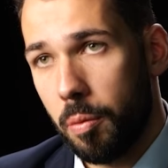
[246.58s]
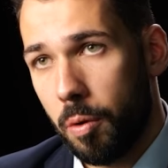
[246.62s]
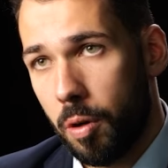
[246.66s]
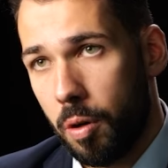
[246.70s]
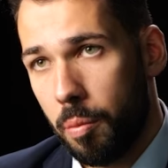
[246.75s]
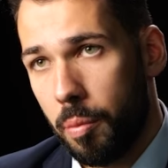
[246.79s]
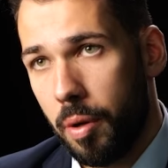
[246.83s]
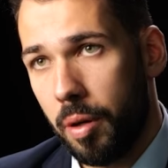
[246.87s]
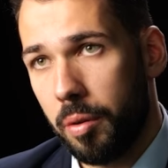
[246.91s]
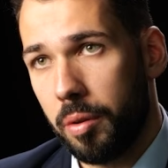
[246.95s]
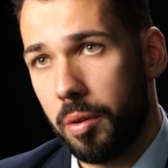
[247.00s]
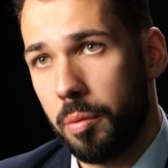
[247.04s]
more
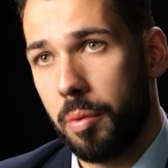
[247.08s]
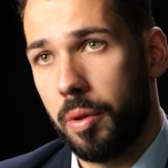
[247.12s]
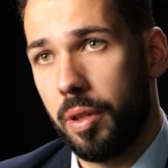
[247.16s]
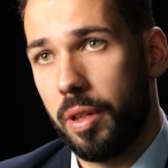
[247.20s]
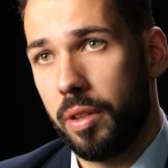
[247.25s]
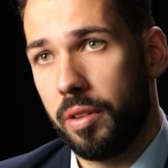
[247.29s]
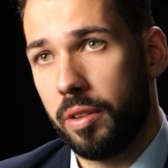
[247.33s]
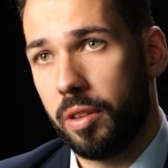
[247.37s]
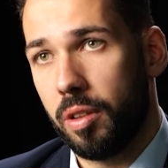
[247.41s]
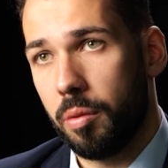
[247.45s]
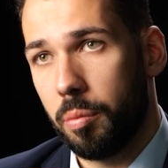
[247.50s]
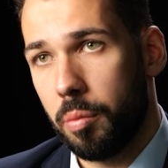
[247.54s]
about the
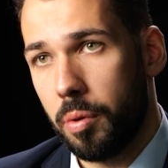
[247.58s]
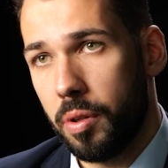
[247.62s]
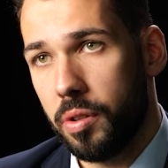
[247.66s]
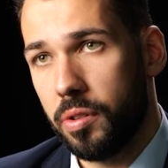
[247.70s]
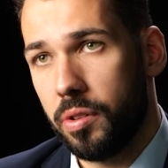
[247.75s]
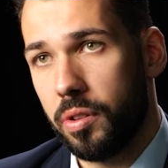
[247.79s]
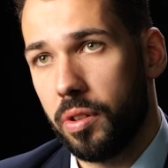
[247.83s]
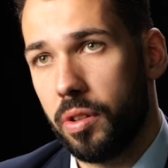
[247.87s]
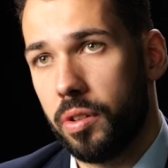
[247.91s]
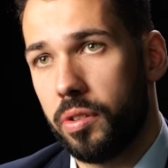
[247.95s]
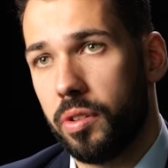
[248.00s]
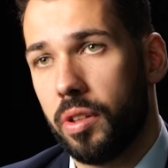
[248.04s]
political
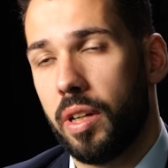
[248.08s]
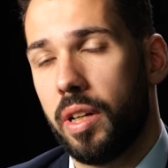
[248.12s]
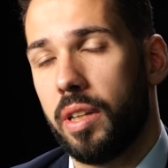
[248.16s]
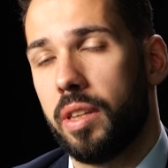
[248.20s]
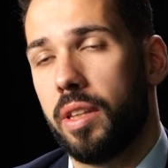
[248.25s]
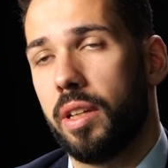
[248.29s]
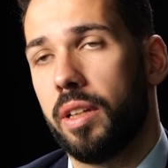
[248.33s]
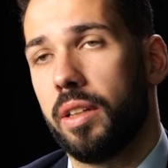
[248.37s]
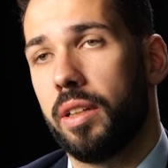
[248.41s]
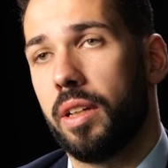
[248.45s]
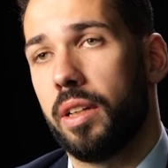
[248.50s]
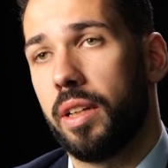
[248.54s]
prisoners, and I
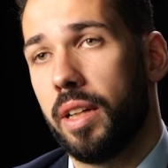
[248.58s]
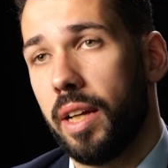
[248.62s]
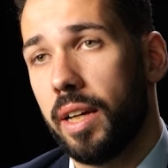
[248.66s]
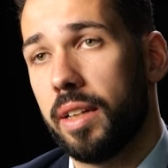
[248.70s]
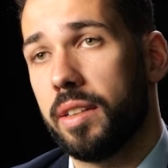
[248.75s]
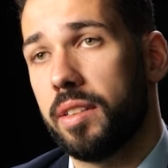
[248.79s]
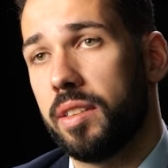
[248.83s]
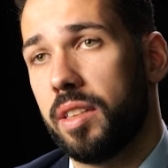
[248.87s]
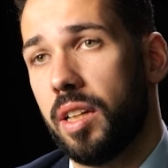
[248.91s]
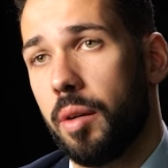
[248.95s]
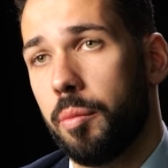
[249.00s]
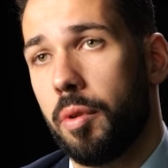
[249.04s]
think the next
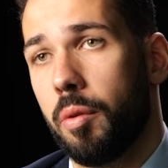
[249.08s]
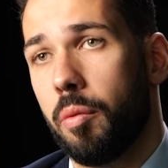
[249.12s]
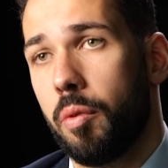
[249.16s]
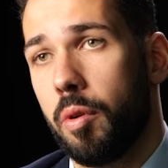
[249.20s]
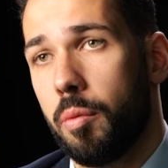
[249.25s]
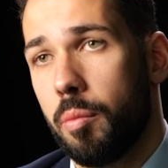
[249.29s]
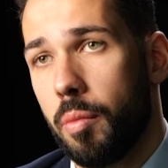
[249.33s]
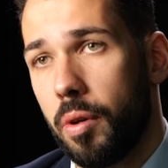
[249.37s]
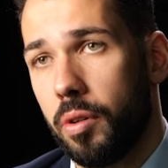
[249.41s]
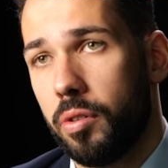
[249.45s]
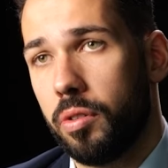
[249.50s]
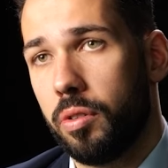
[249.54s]
step that we
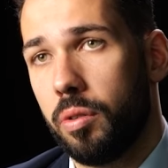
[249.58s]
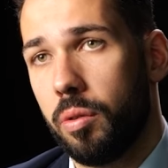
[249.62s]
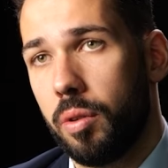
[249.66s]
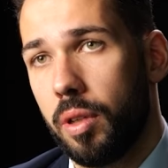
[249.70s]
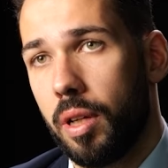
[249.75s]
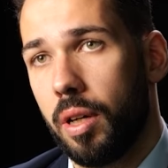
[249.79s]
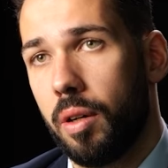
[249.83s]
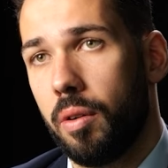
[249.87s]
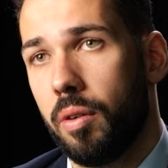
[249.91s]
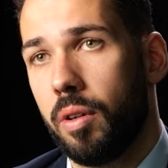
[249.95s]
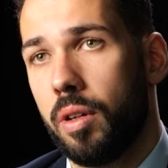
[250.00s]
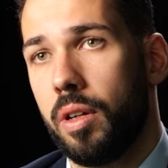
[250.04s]
must do
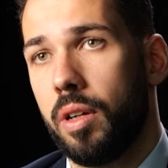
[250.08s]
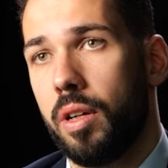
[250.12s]
now